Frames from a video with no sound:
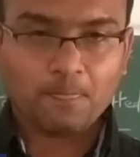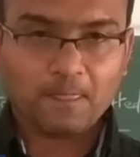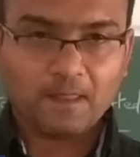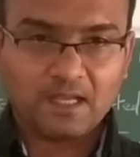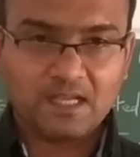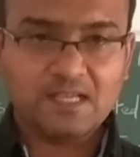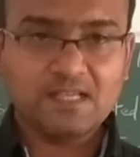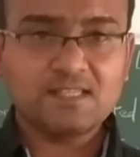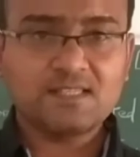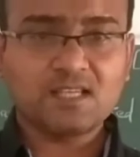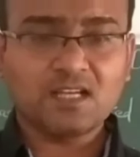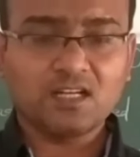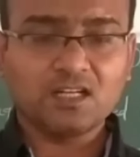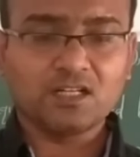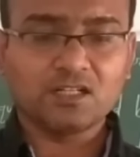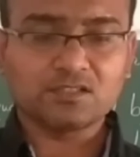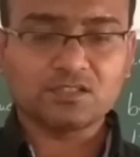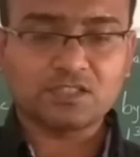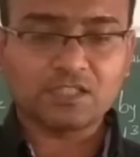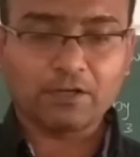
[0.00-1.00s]
is
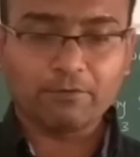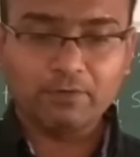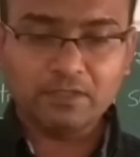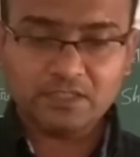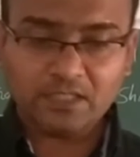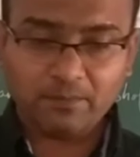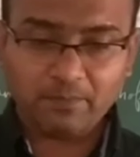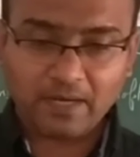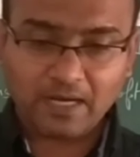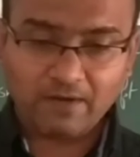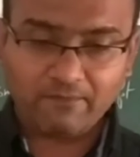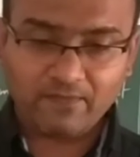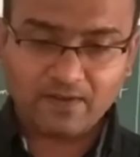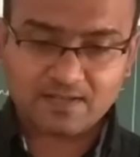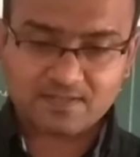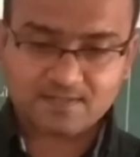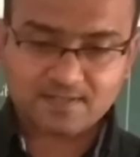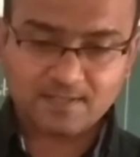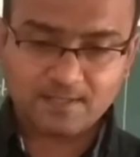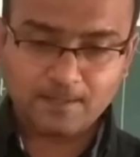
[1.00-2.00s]
70
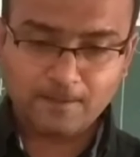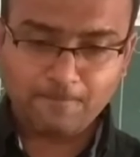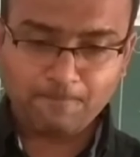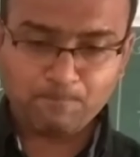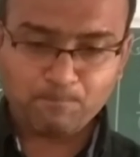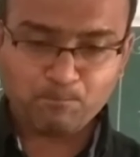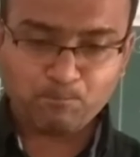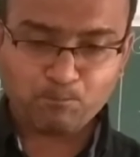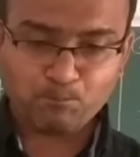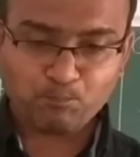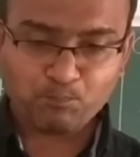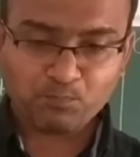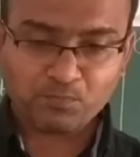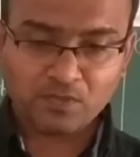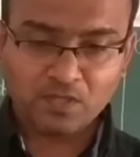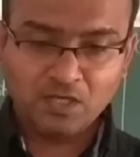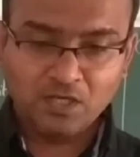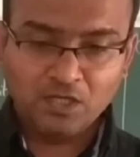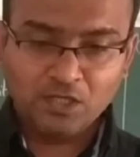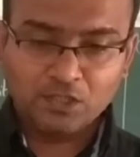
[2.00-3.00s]
megapascal.
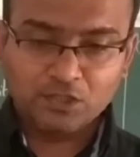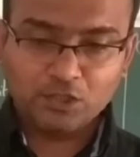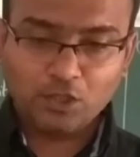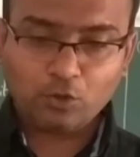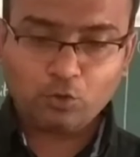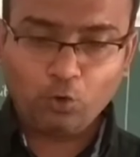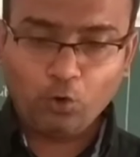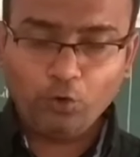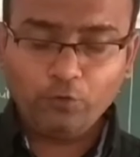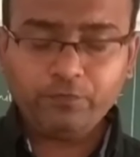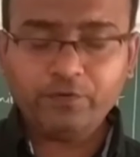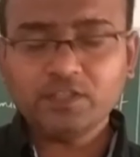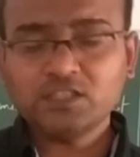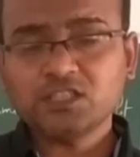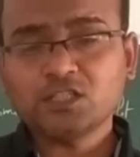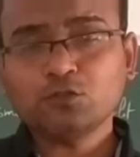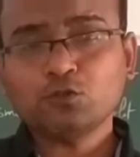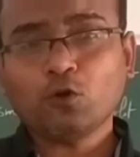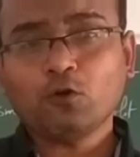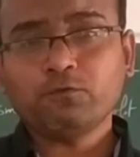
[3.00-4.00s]
The
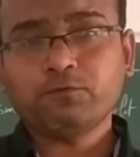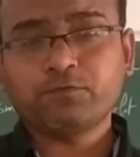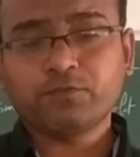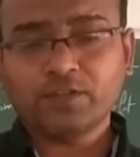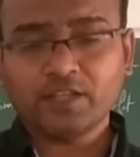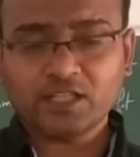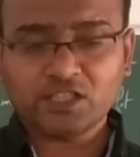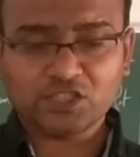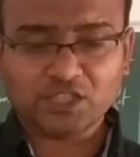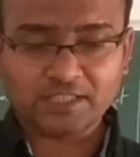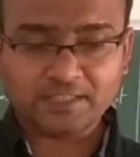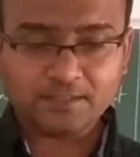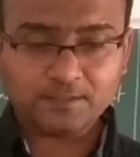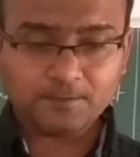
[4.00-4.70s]
coefficient of friction